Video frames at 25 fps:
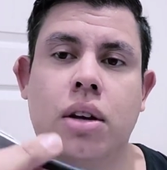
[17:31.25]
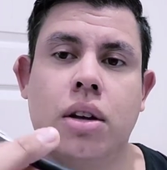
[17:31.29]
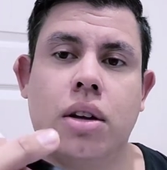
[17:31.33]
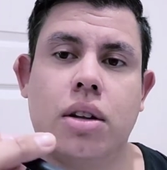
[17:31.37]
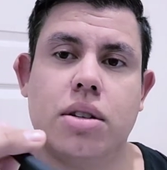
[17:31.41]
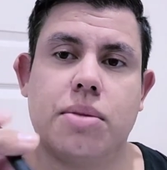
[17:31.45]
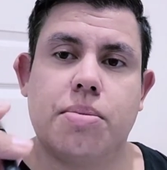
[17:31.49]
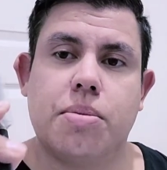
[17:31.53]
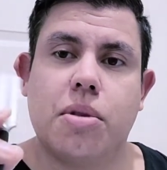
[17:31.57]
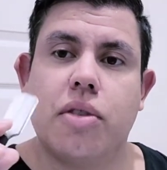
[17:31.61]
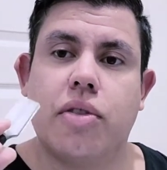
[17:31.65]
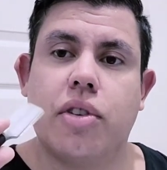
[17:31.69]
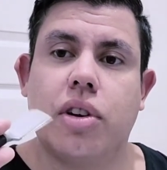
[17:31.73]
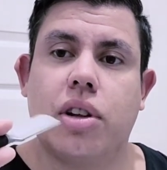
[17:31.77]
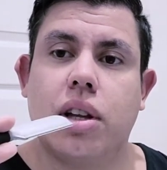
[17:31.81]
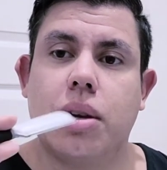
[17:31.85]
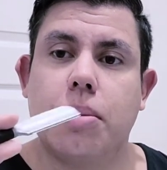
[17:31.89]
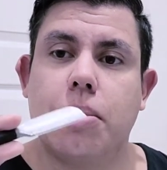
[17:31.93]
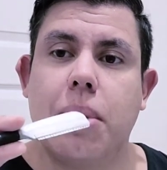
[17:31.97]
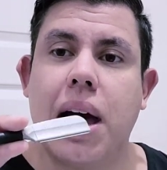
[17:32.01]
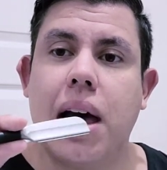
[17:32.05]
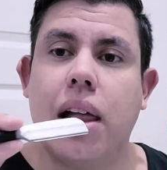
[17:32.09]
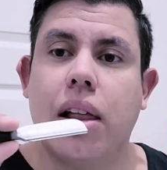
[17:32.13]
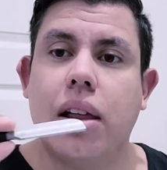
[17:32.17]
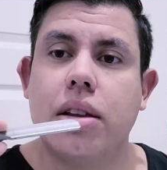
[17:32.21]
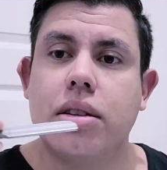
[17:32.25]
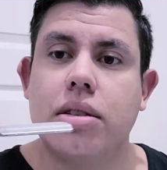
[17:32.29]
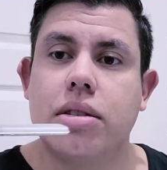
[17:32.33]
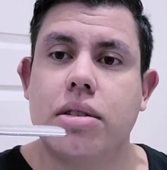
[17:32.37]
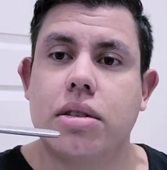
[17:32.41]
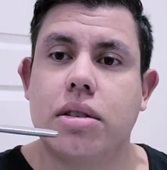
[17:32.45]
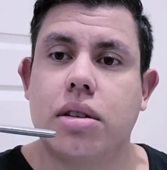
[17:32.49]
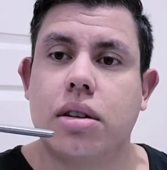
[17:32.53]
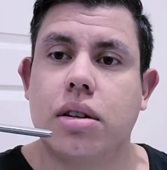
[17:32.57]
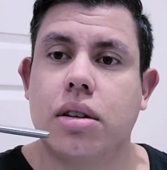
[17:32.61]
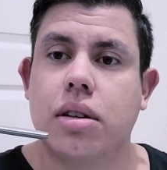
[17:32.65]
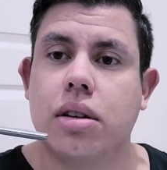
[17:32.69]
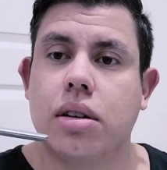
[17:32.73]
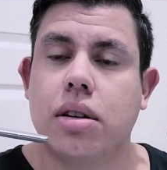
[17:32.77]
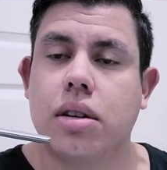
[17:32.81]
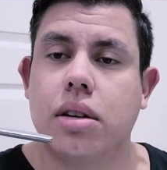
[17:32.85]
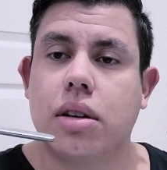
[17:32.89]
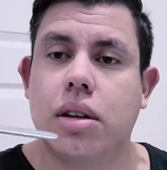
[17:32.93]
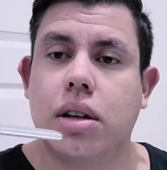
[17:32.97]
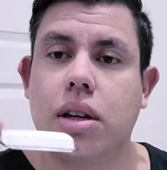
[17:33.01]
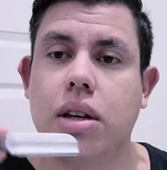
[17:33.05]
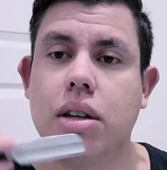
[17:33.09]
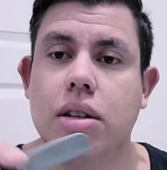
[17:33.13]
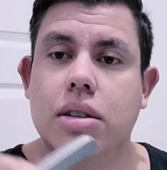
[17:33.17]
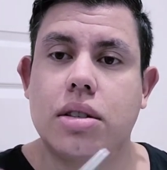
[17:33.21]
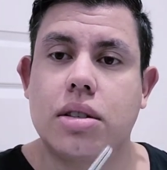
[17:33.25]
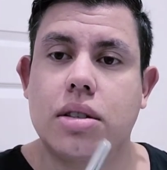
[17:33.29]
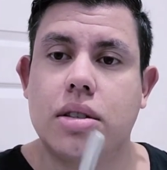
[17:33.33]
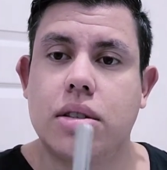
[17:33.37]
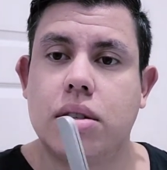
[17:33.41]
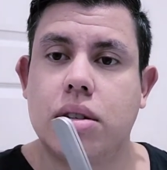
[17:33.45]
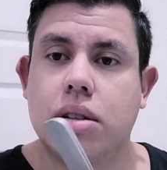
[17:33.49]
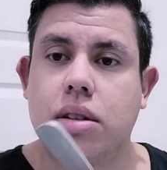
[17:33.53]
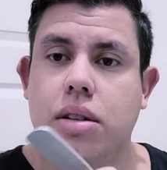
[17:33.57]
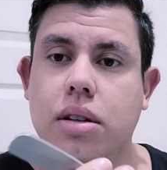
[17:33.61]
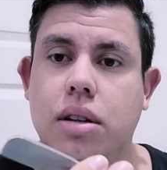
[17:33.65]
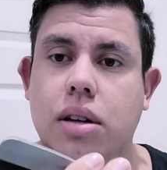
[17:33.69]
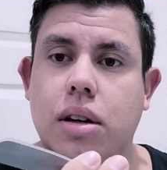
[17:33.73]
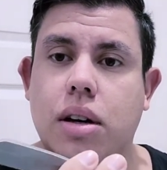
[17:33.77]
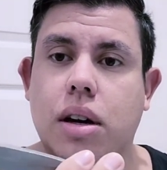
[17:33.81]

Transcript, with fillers: It's perfectly balanced. It's